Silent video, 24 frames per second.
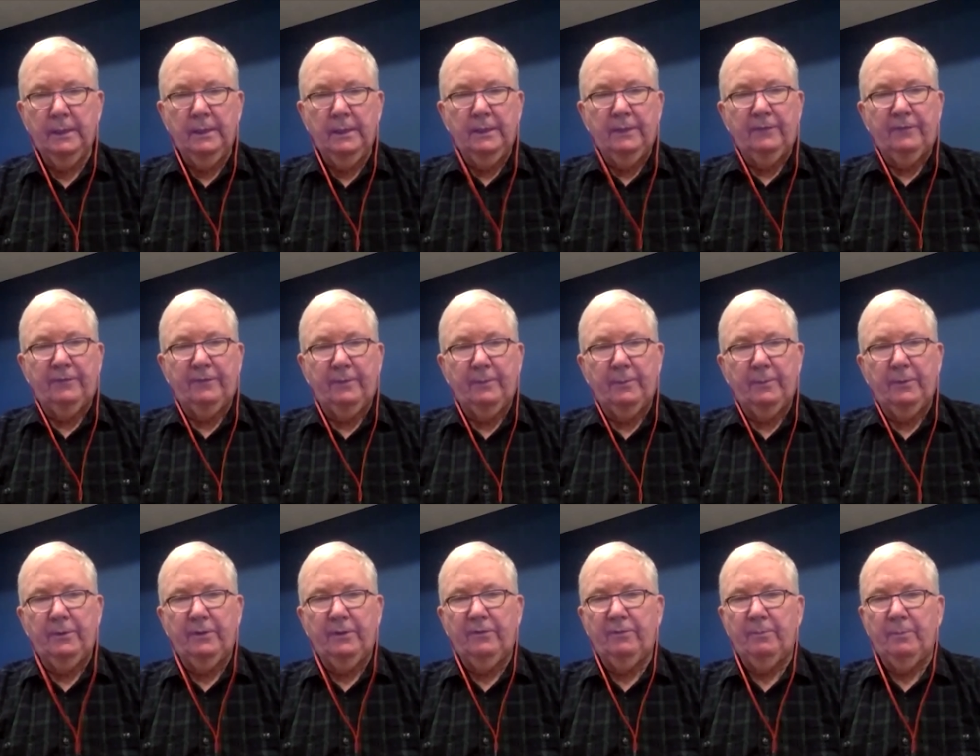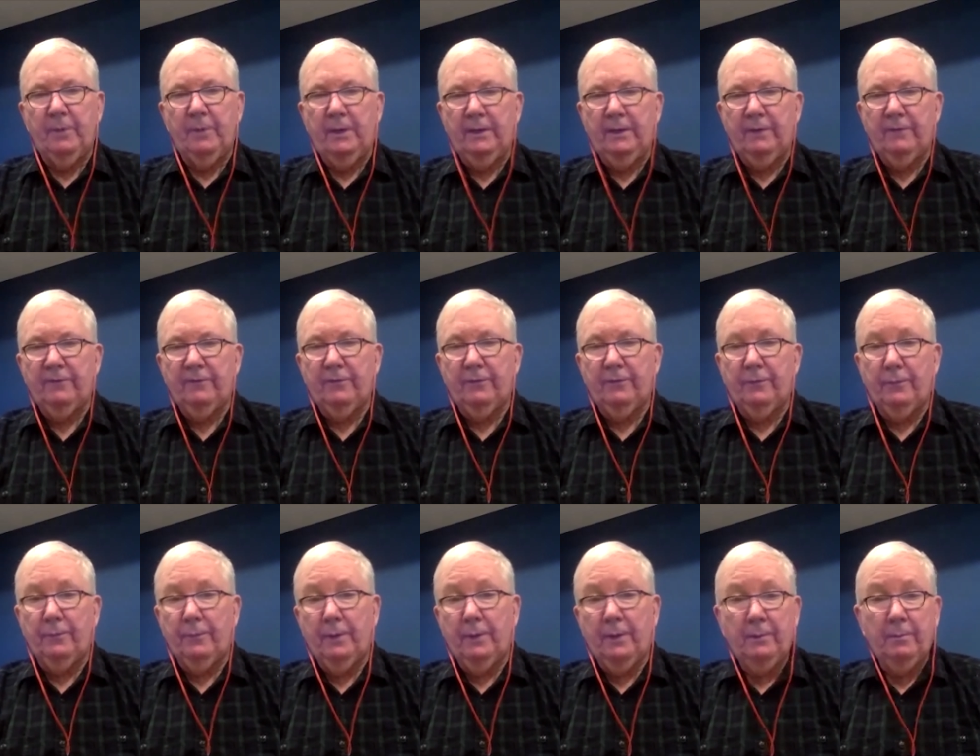some of these mines are
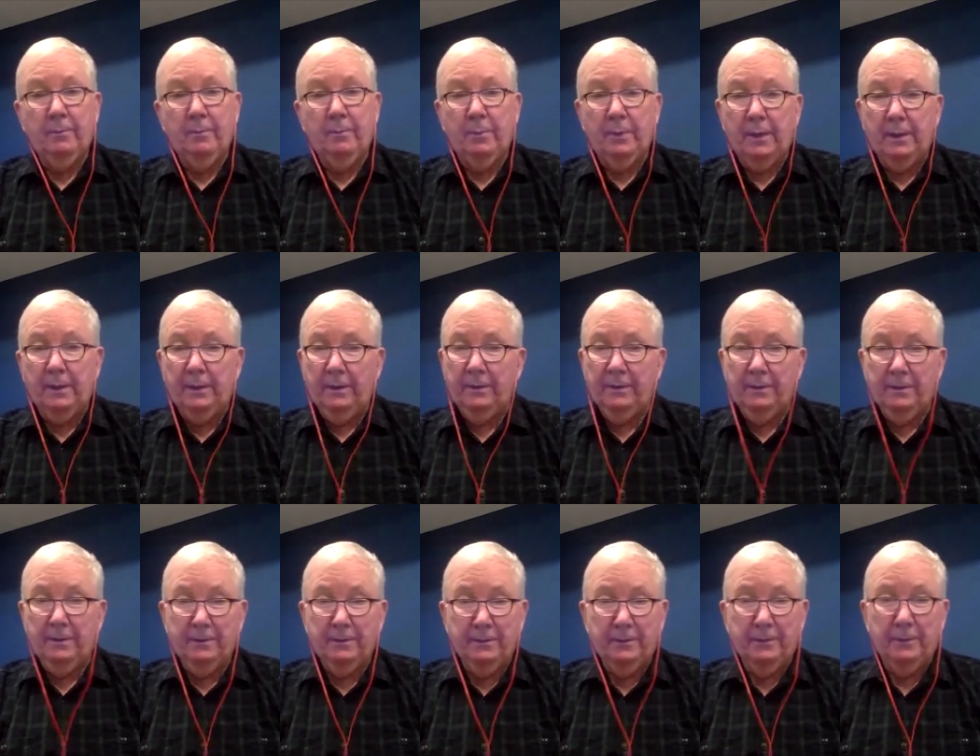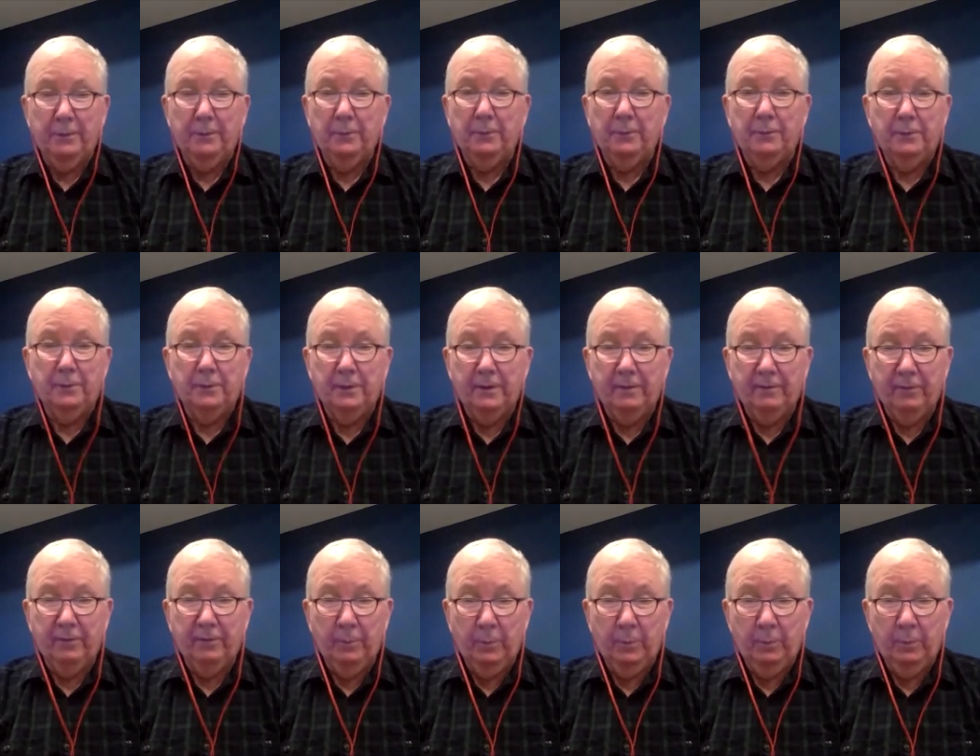run by the local
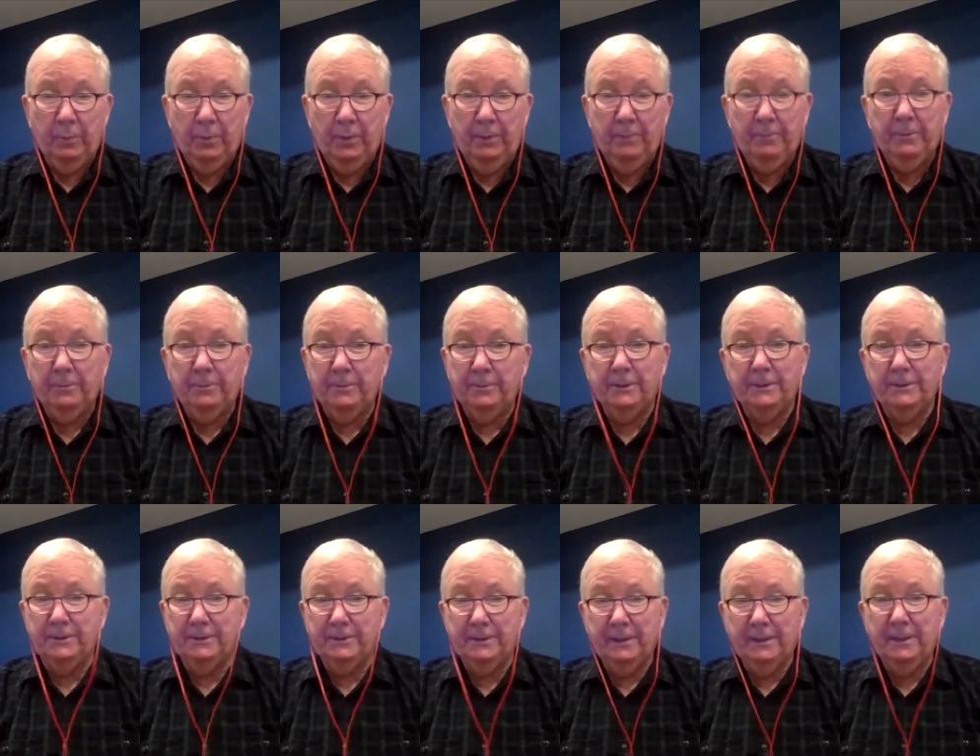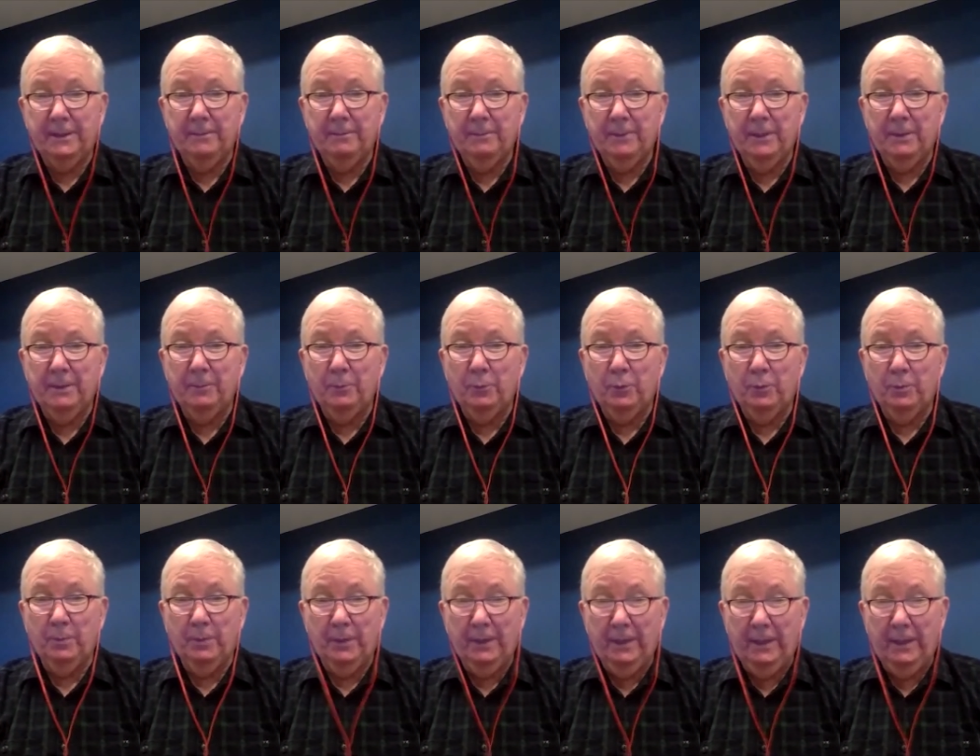government people because they can make more
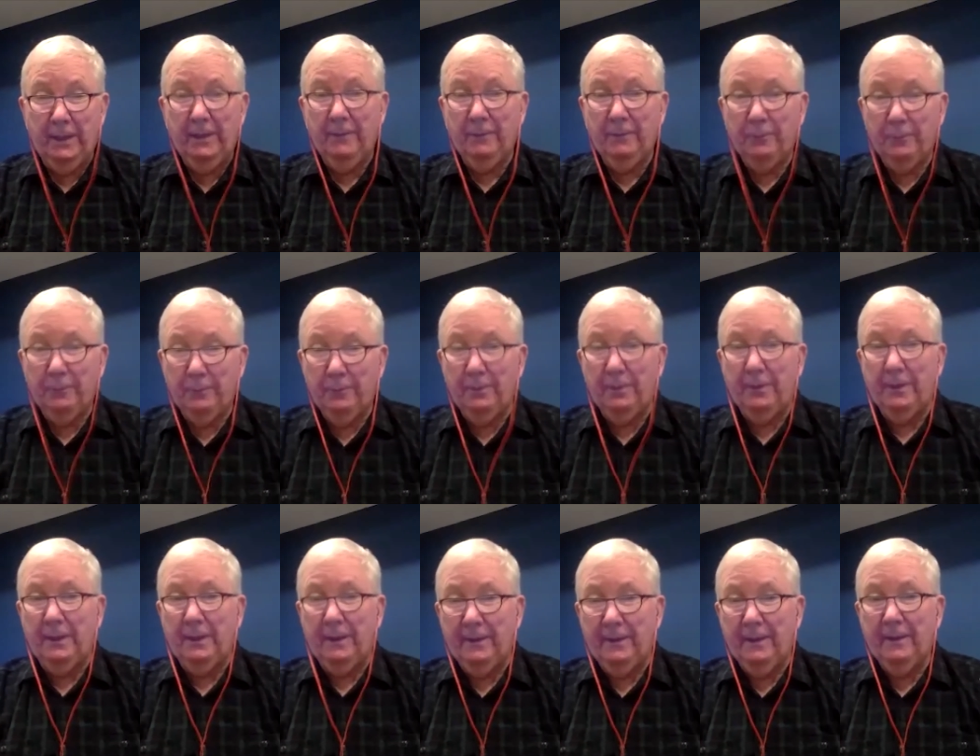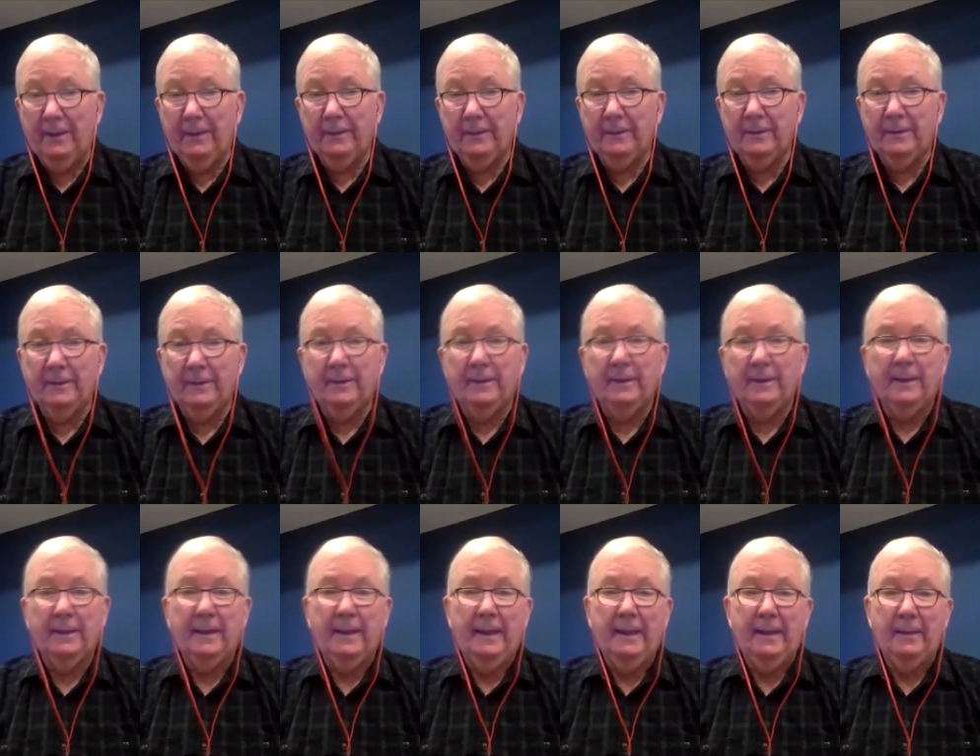money running that than they
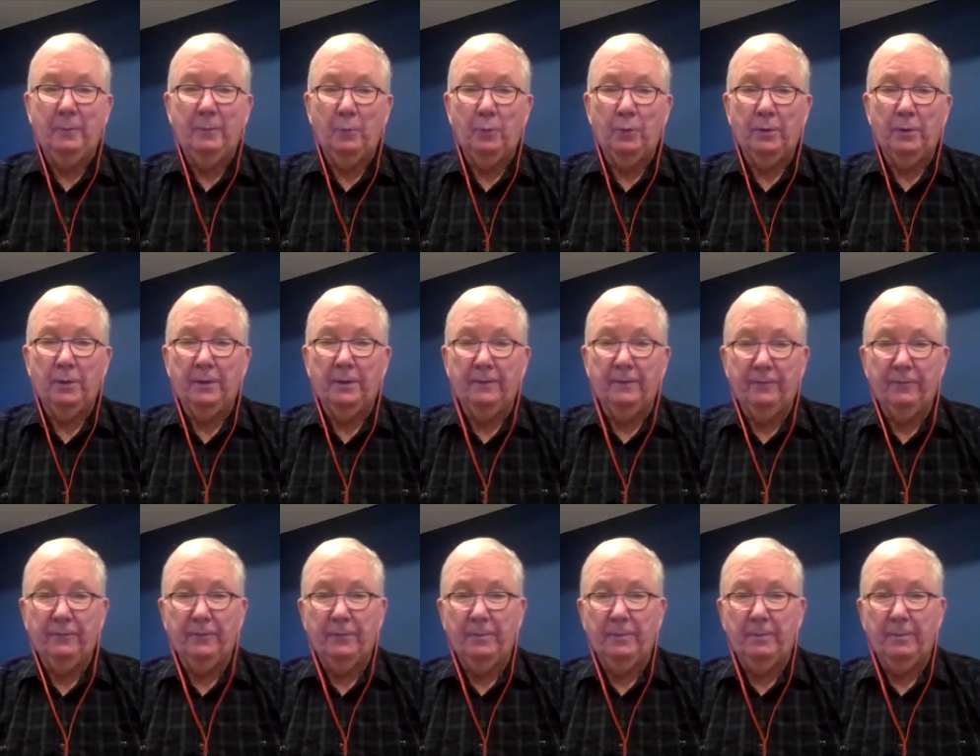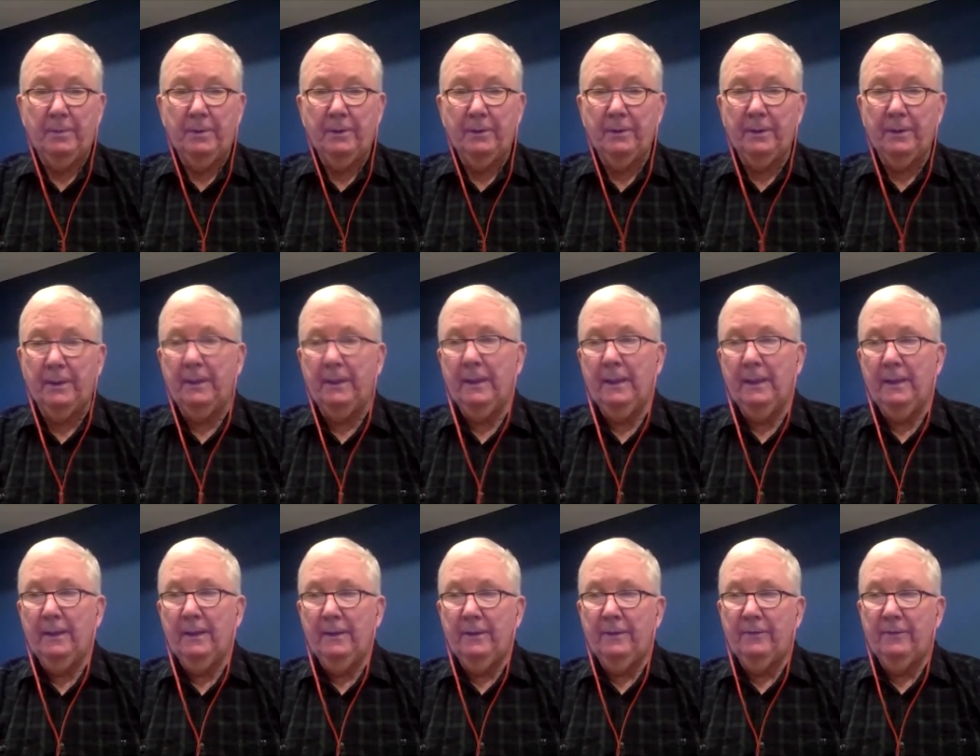can working for the party.
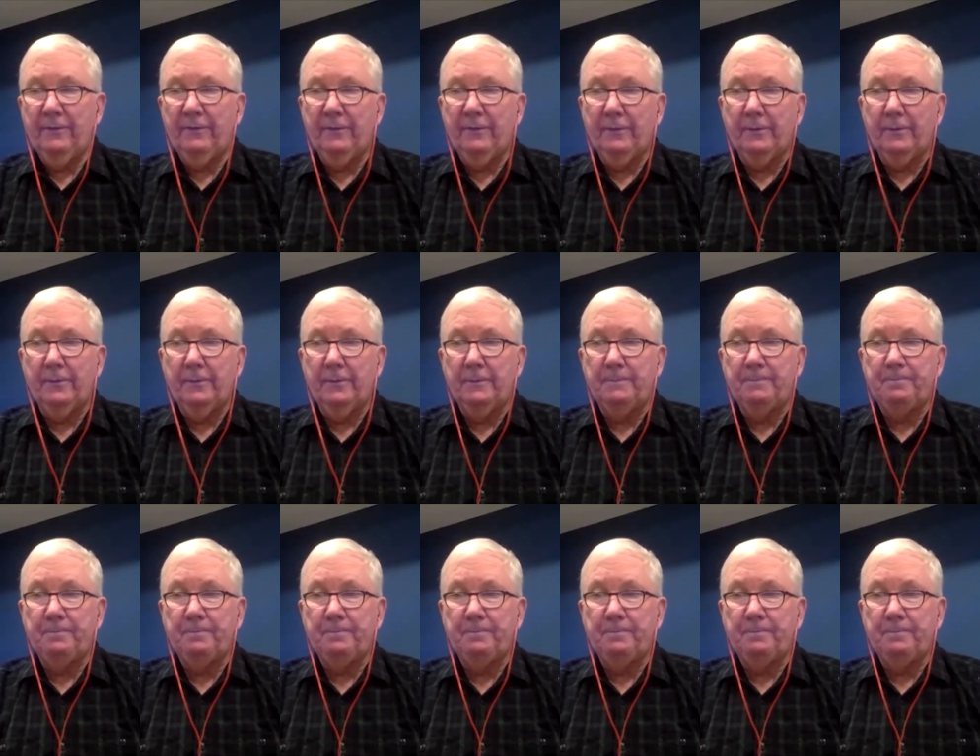So,